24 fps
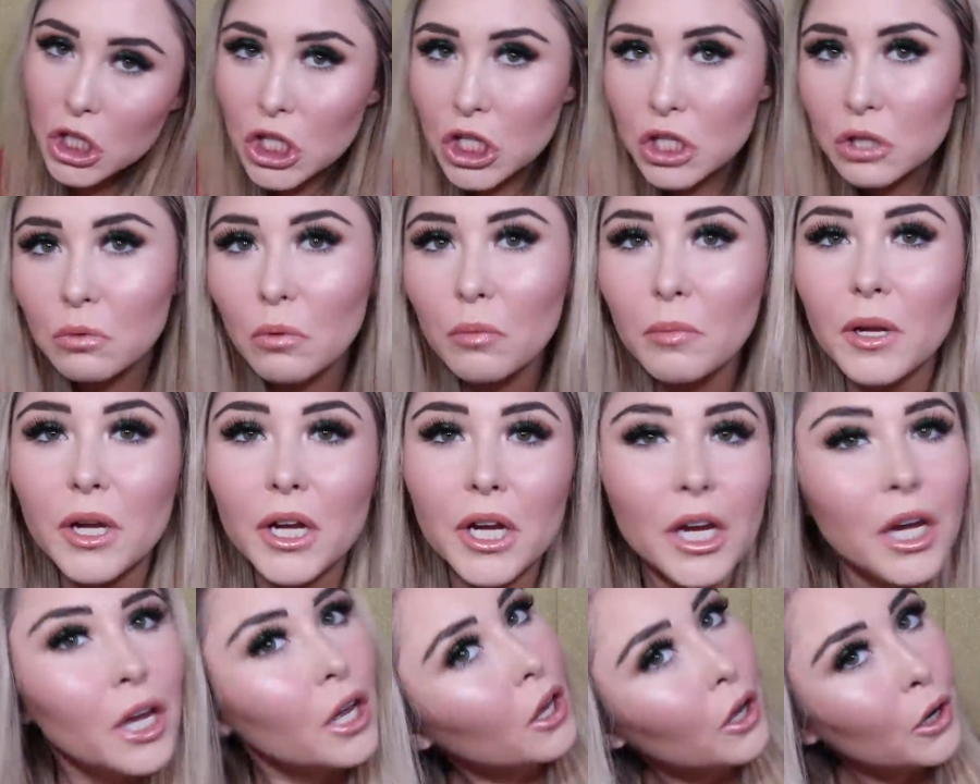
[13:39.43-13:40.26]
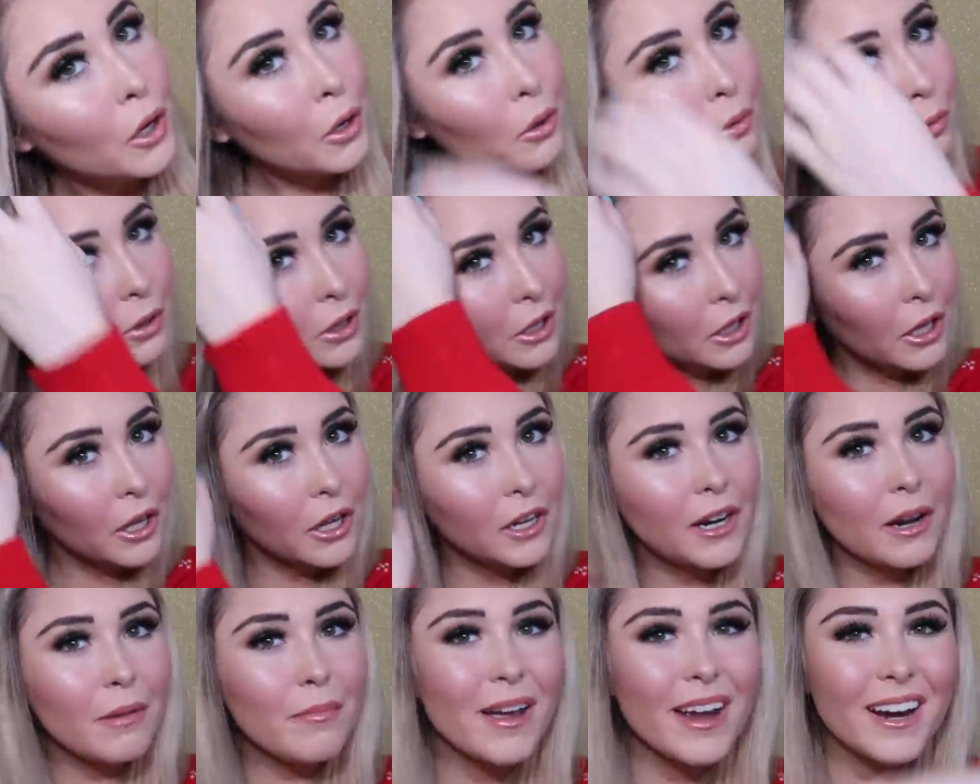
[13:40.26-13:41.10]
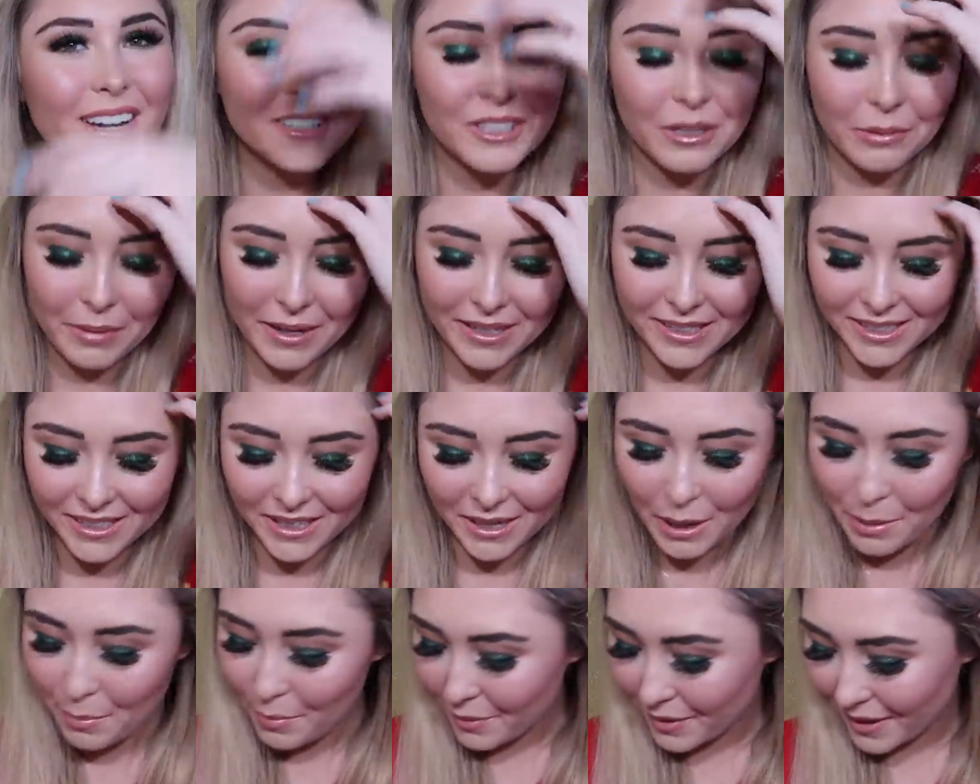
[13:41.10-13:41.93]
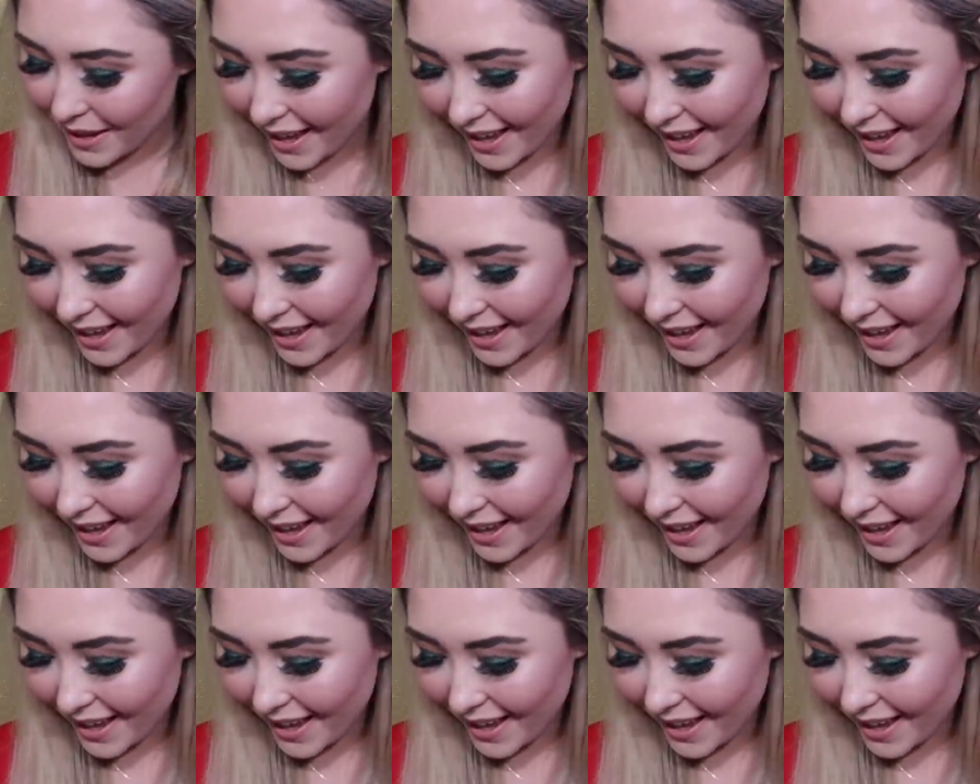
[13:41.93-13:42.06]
This will be really good. Now my hair's all messed up.